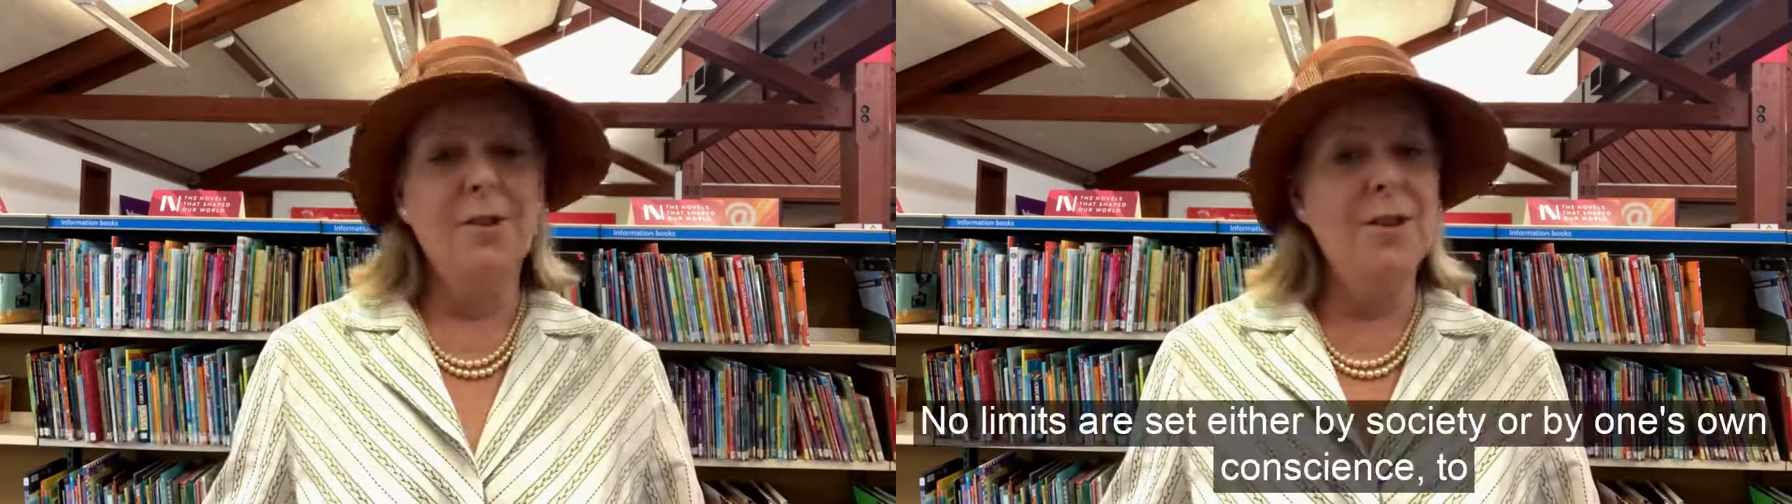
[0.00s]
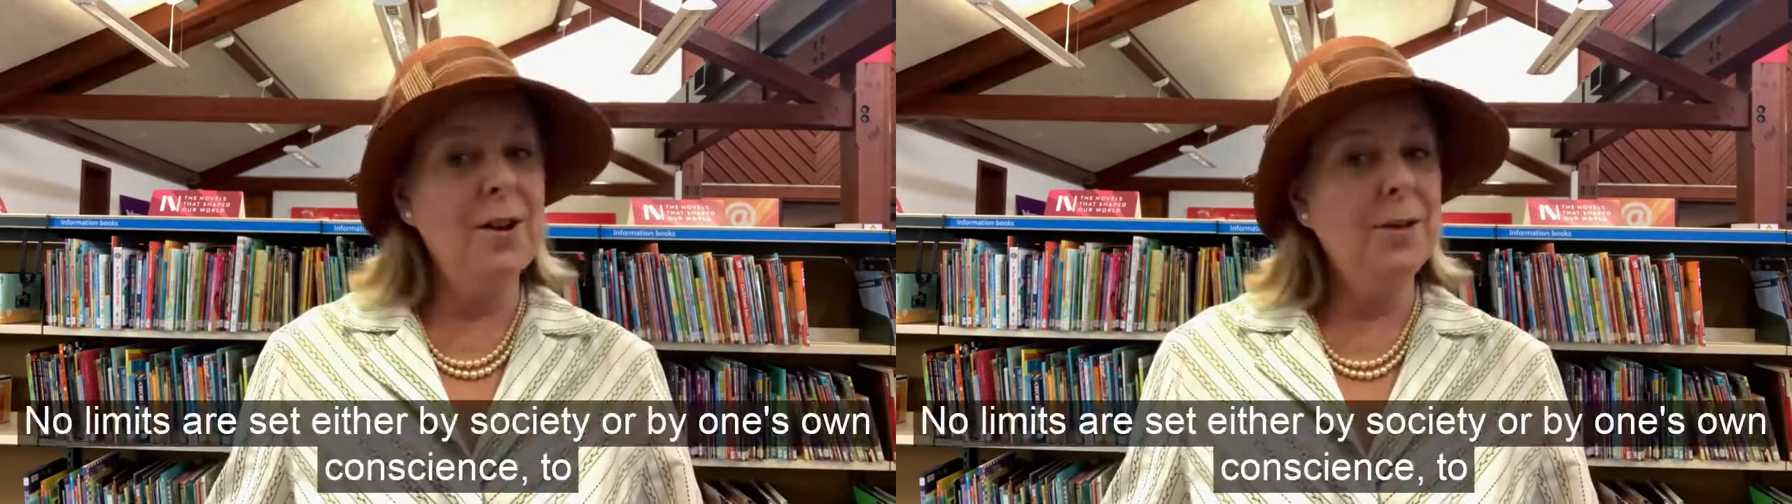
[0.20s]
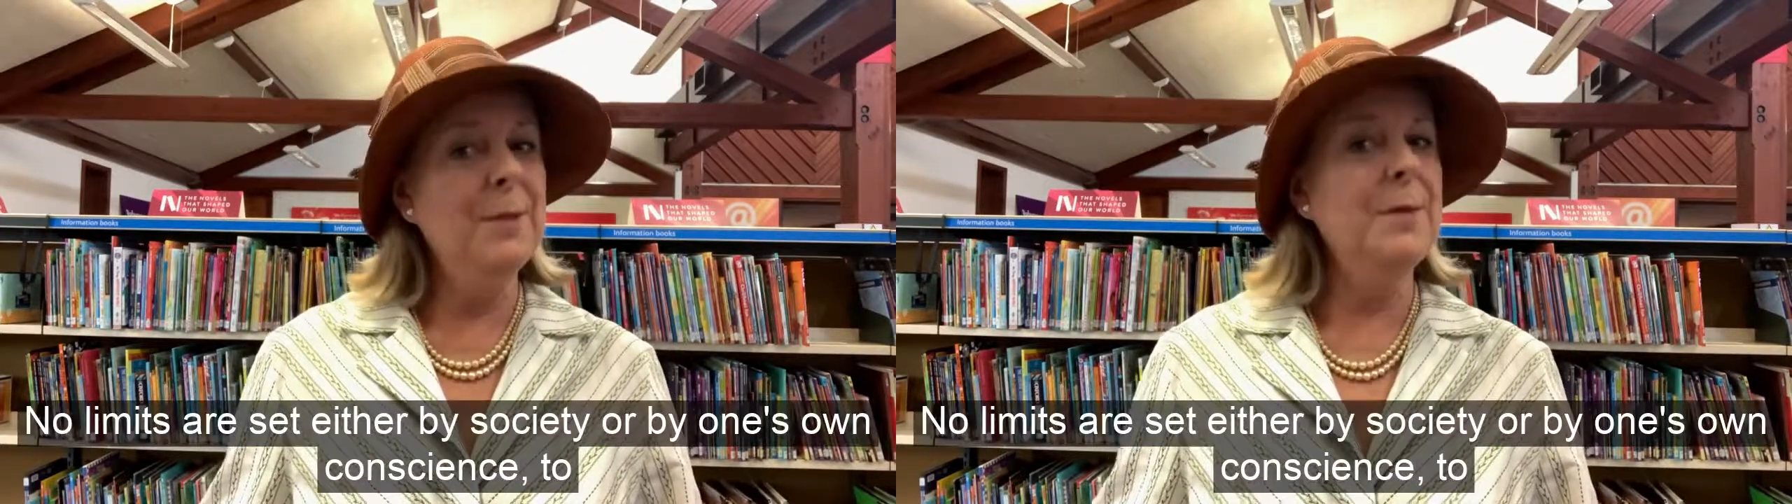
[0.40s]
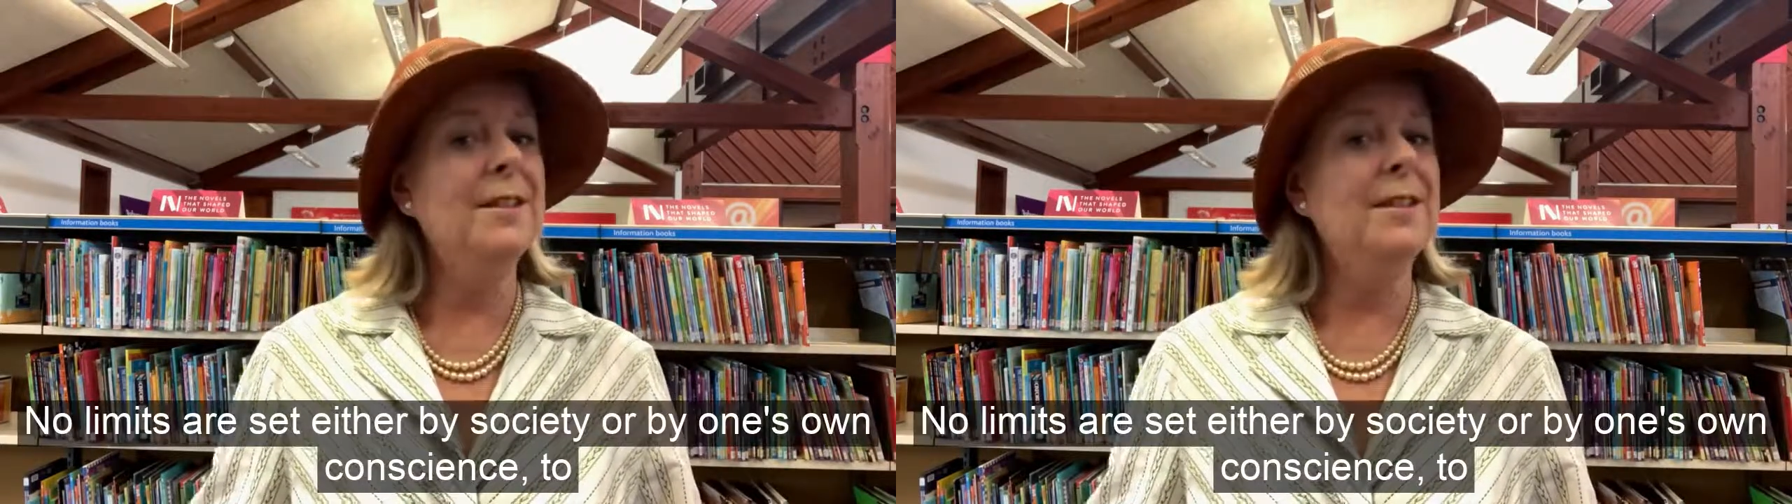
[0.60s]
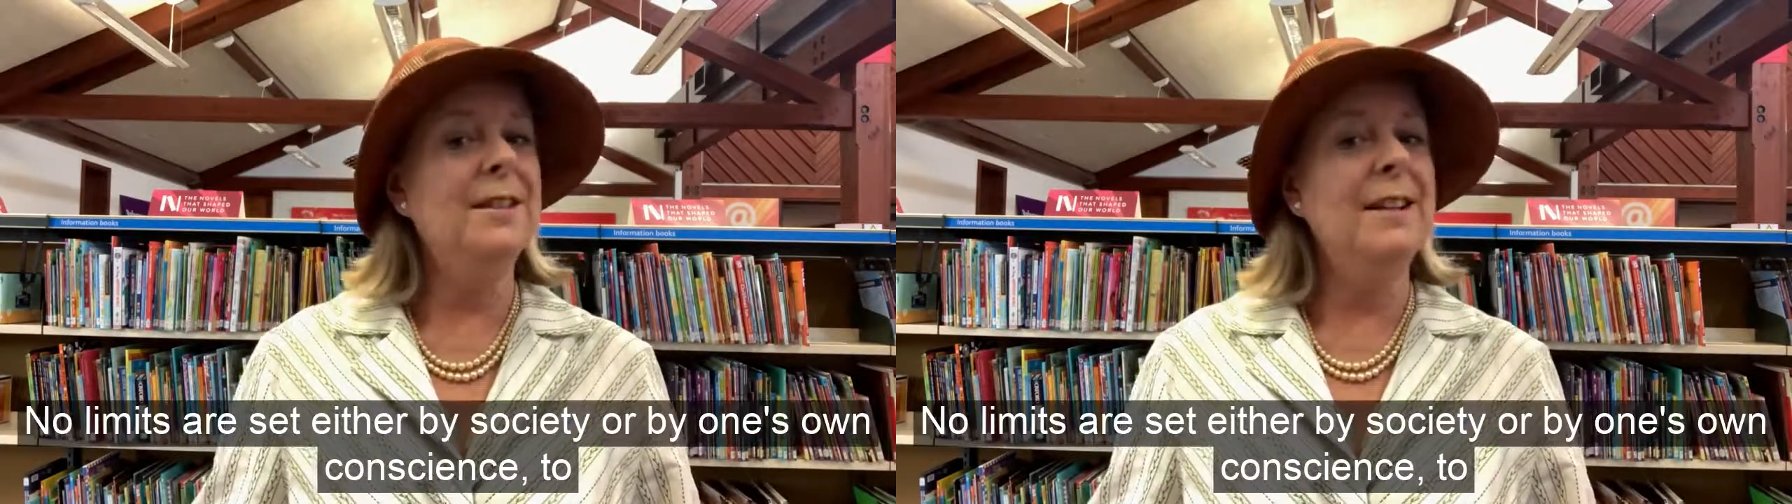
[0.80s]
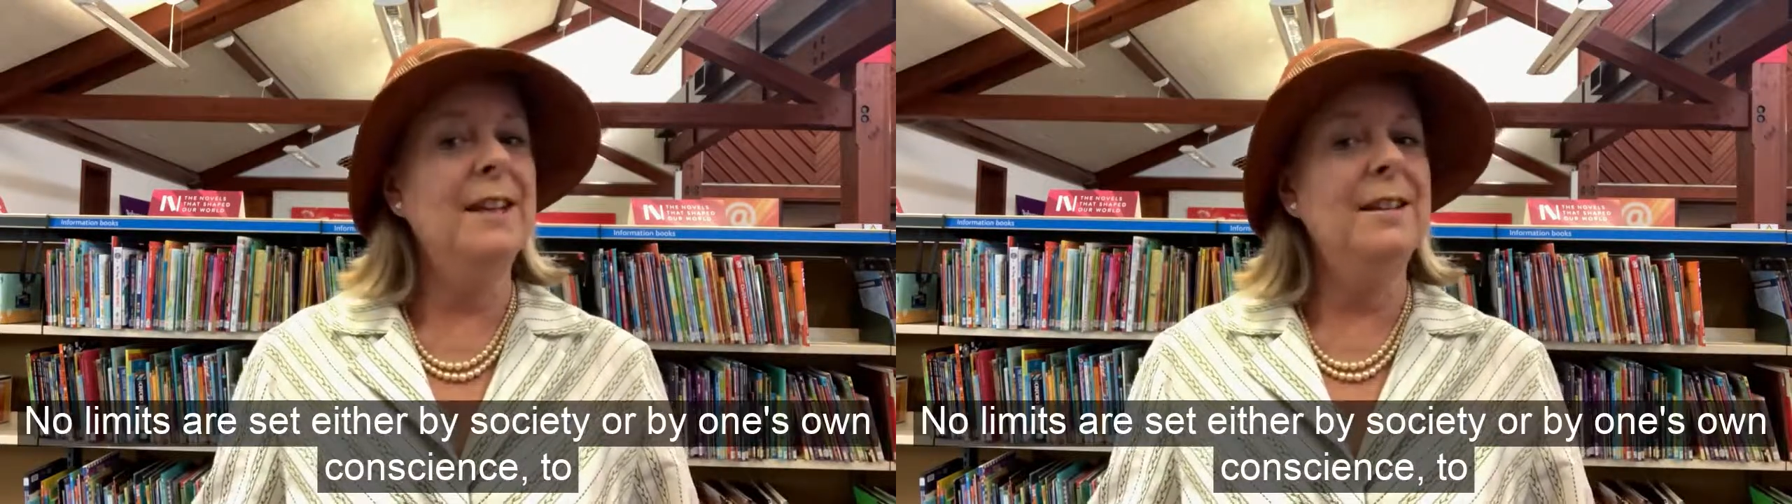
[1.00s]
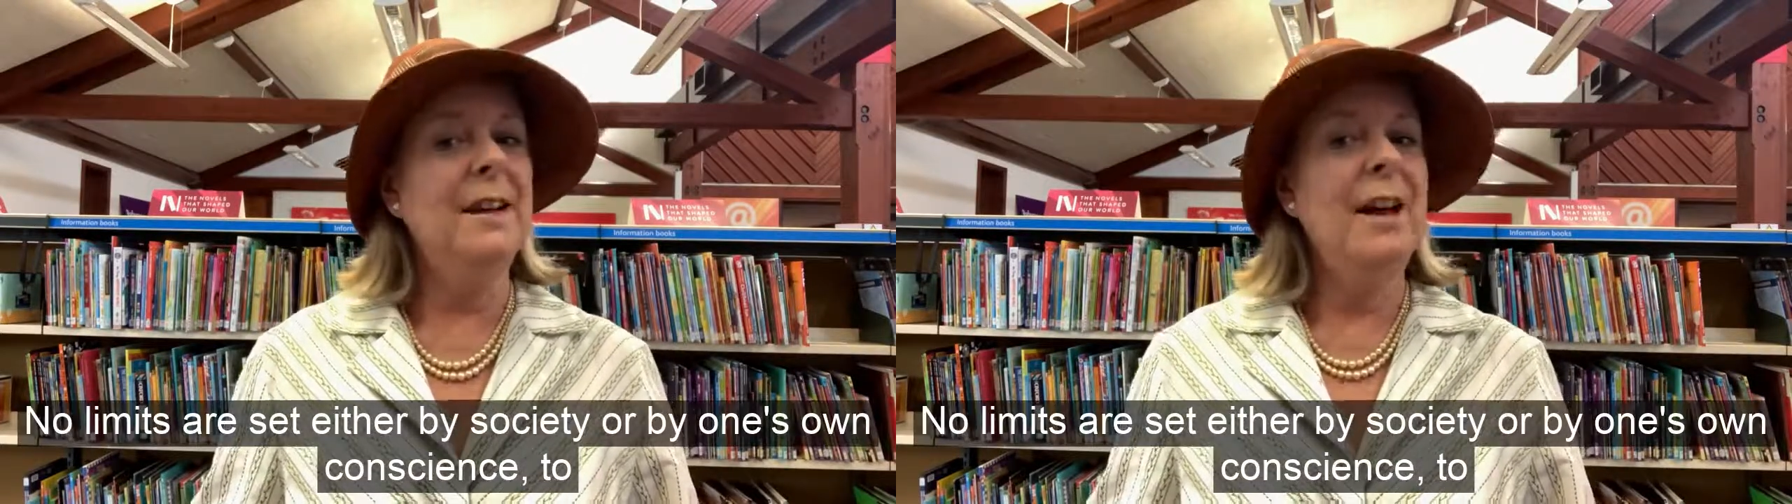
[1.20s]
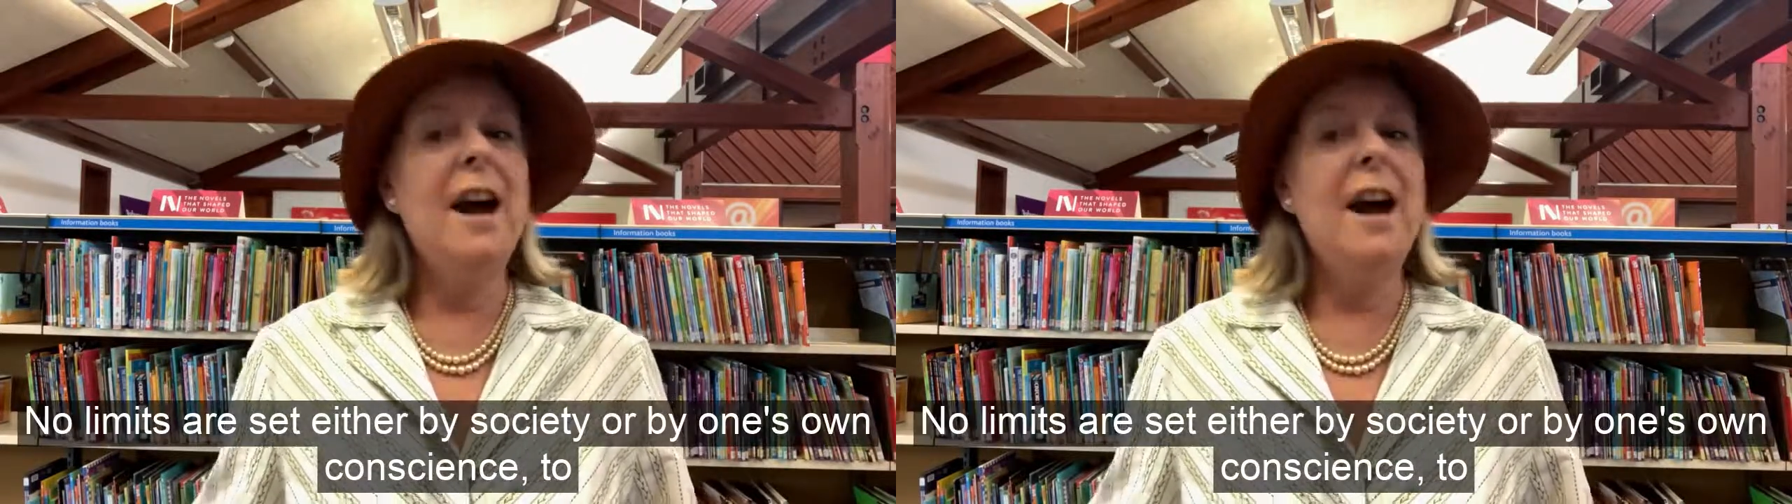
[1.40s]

no limits are set,